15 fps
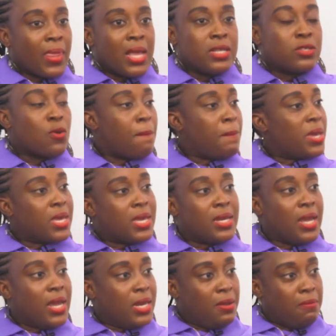is not
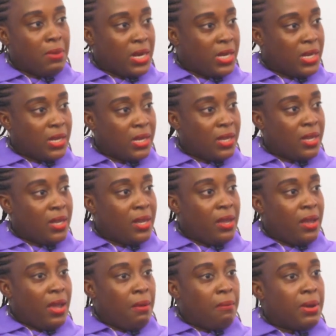making any money
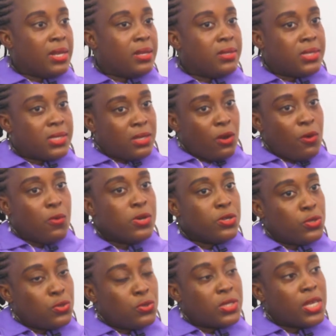but still
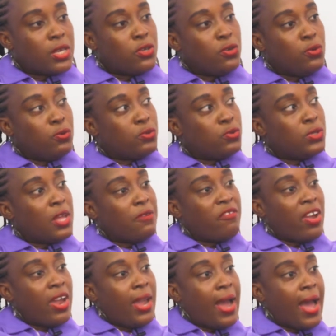wants to take you to the
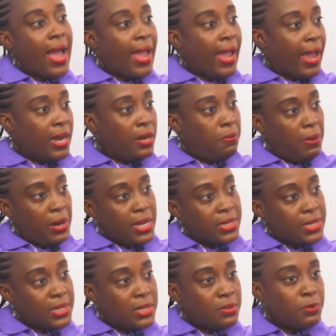very high end
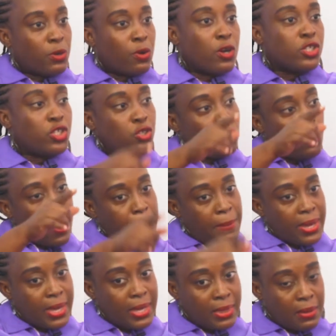places because you are
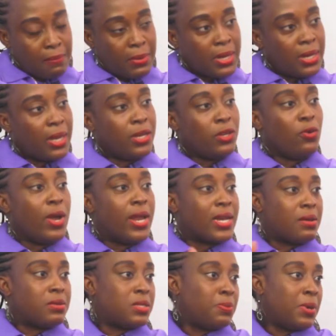making the money, and you
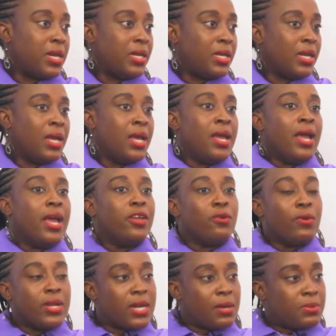end up spending, and
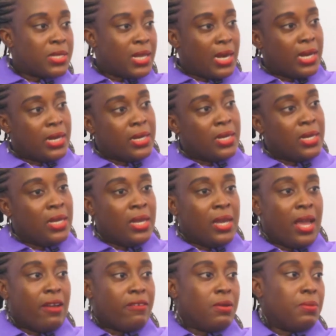you end up telling
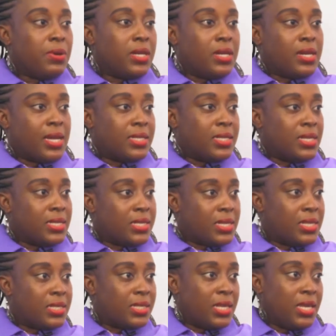everybody that
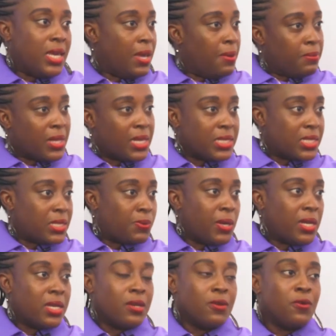it's him that is
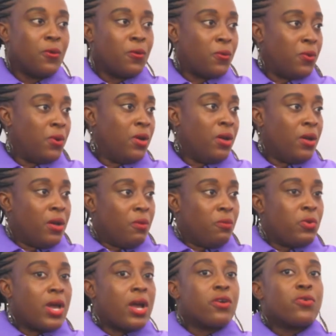spending. No,
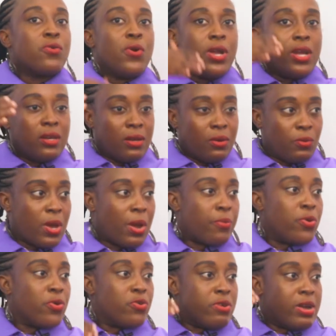we are growing, we are
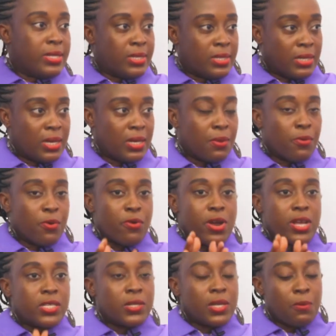progressing, and the
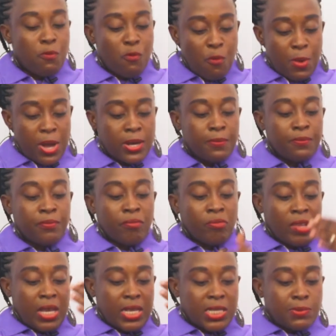progressive woman
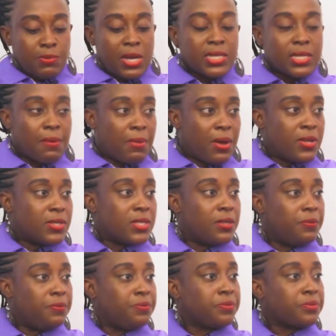is smart about
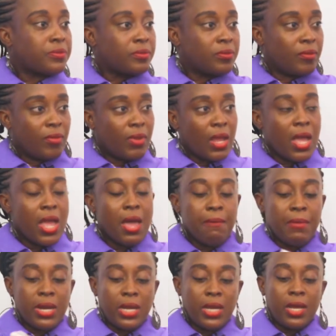her
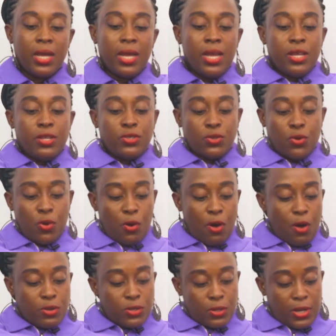money. So
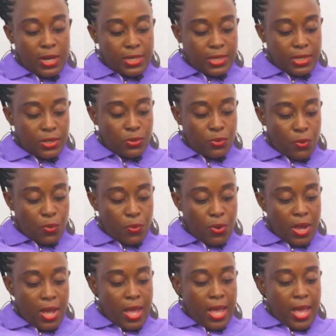also let us
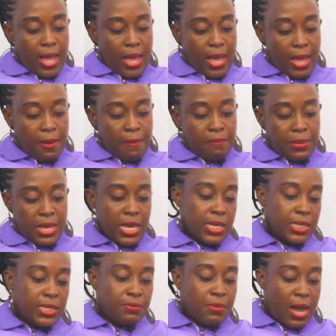know and
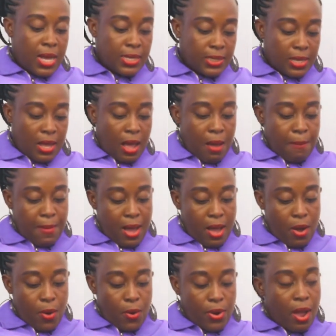be smart
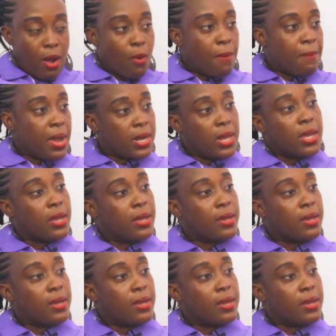about our money